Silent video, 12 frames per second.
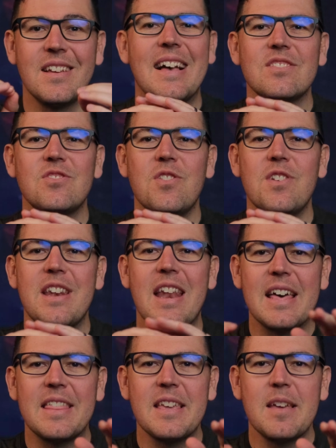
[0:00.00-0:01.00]
It tells you
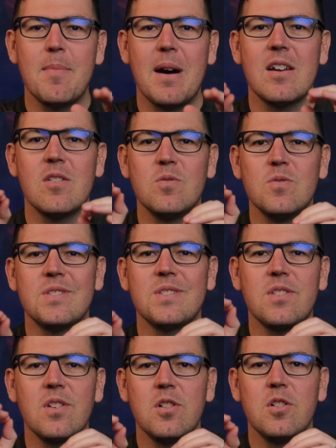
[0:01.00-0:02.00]
nothing about who's
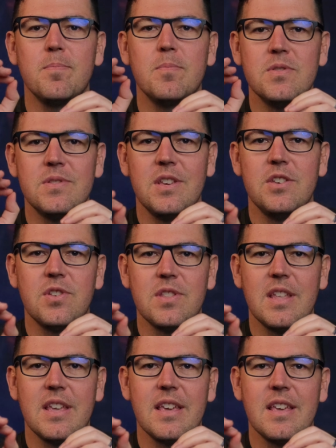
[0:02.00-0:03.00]
still
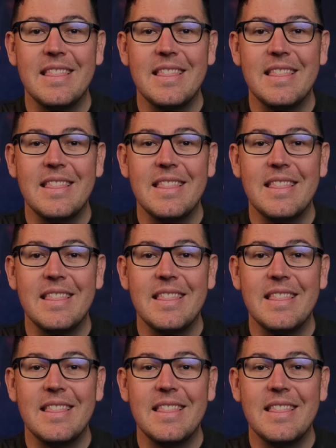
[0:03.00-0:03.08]
positioned there.